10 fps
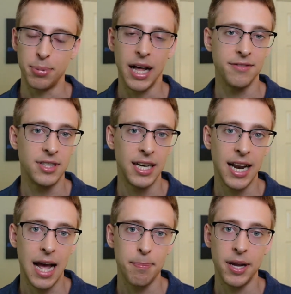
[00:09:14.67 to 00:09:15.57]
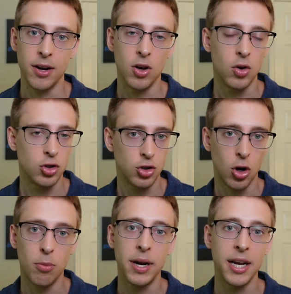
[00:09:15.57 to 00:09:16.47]
I've seen it happen
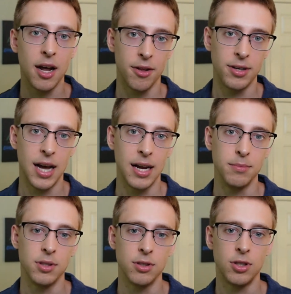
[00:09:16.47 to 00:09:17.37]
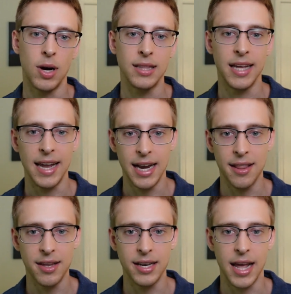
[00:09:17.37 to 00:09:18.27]
so many other times. So at the end of
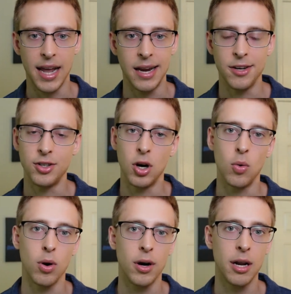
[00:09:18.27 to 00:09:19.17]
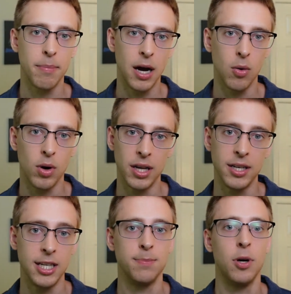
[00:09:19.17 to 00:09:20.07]
the day, don't worry about what a
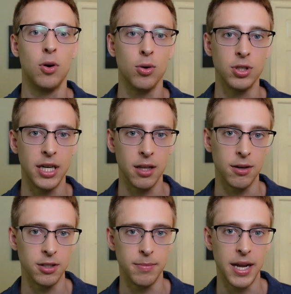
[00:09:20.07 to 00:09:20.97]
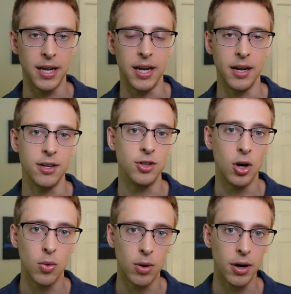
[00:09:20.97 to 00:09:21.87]
dispo wholesaler is making.
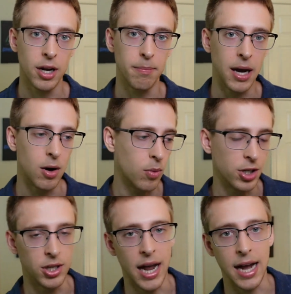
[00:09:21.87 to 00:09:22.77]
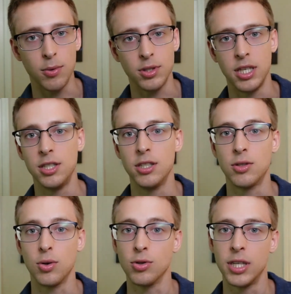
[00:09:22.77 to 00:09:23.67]
Don't worry about what your acquisitions
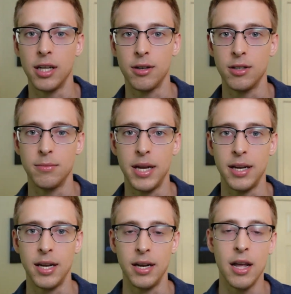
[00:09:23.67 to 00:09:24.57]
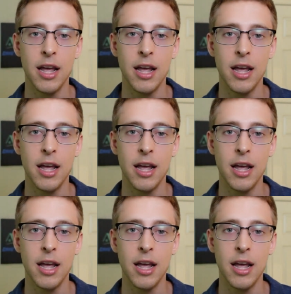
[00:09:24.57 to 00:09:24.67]
wholesaler is making.